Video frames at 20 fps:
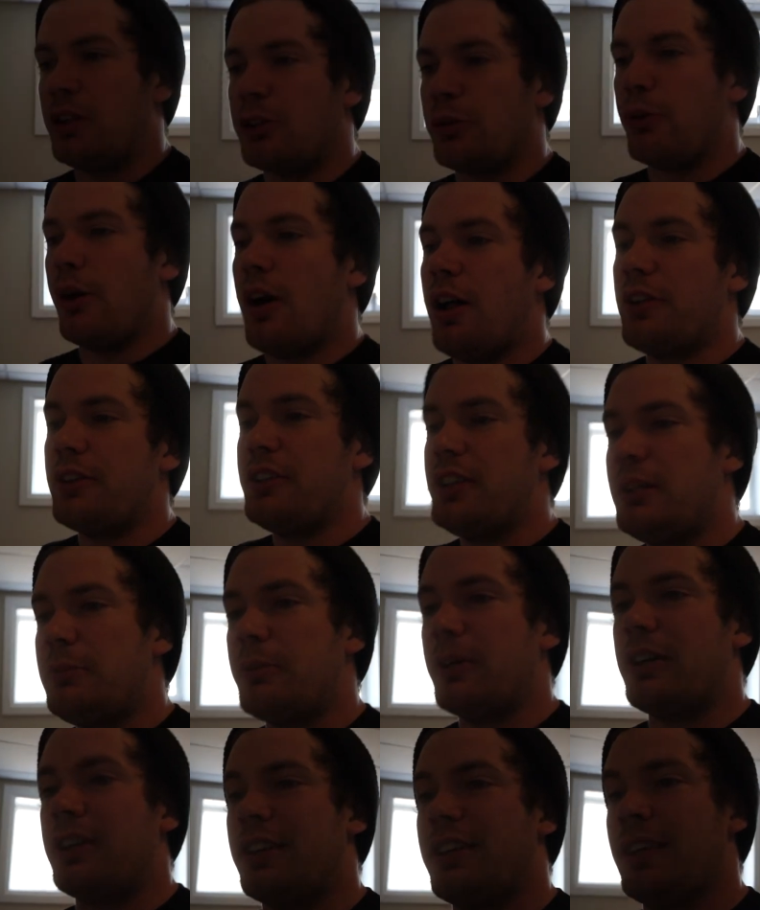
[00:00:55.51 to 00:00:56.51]
in quality,
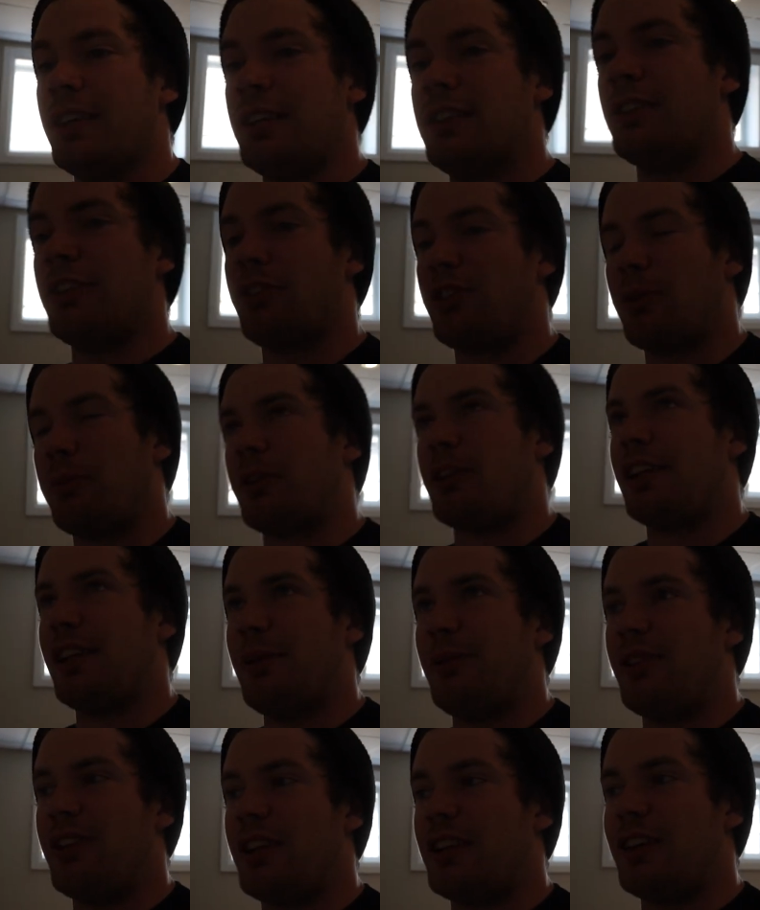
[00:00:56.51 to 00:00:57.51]
but there's some
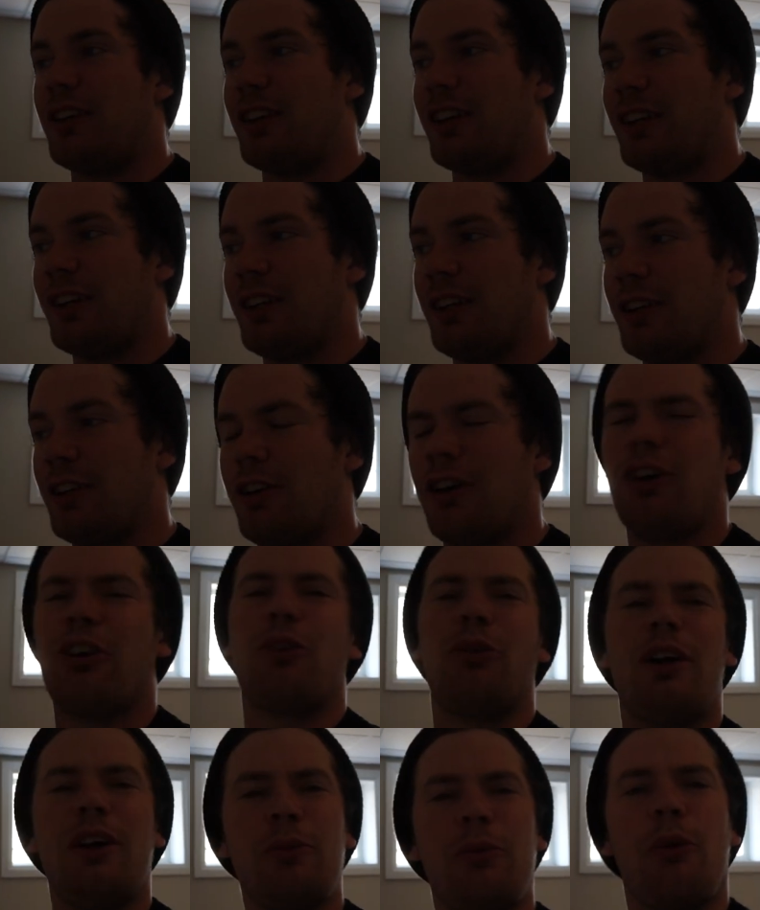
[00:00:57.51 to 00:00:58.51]
clips that uh, are
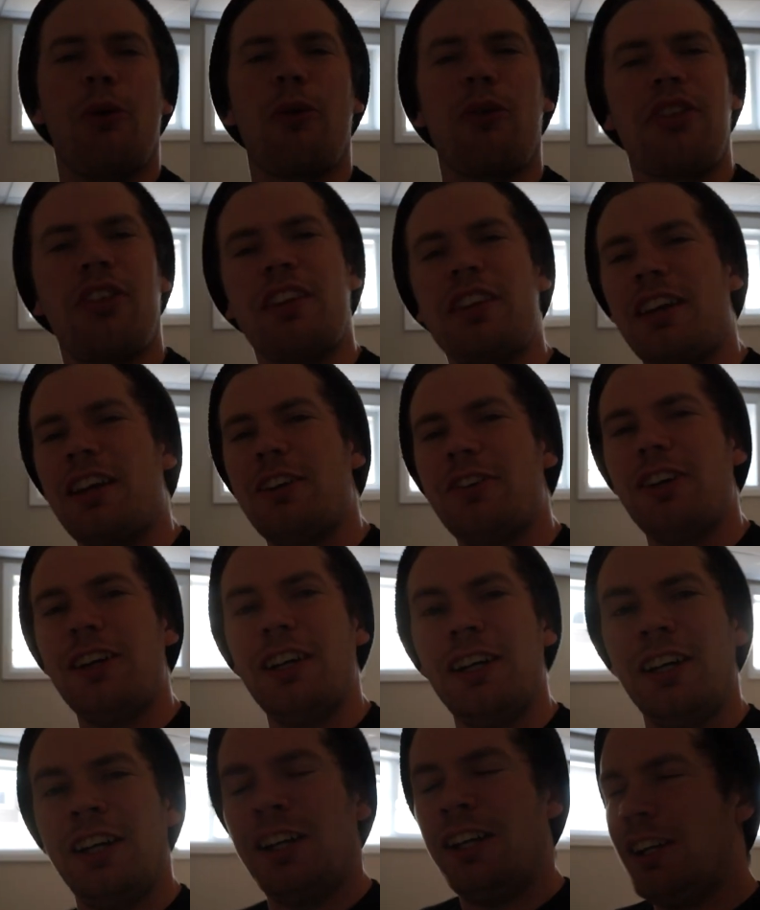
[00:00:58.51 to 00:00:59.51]
quite worth it
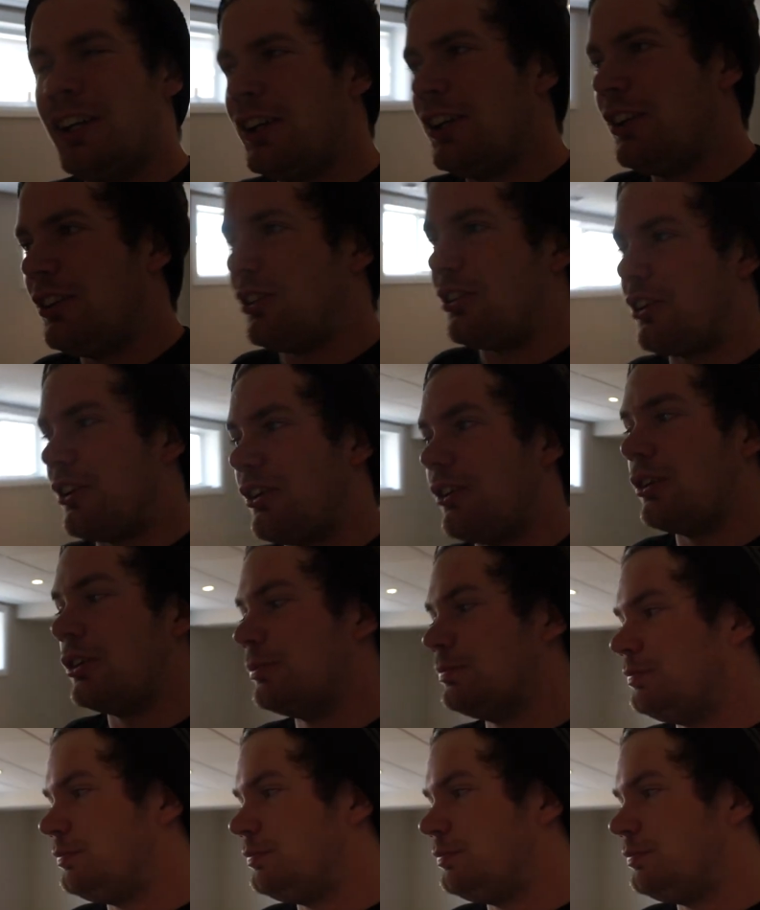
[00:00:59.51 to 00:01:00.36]
anyway. So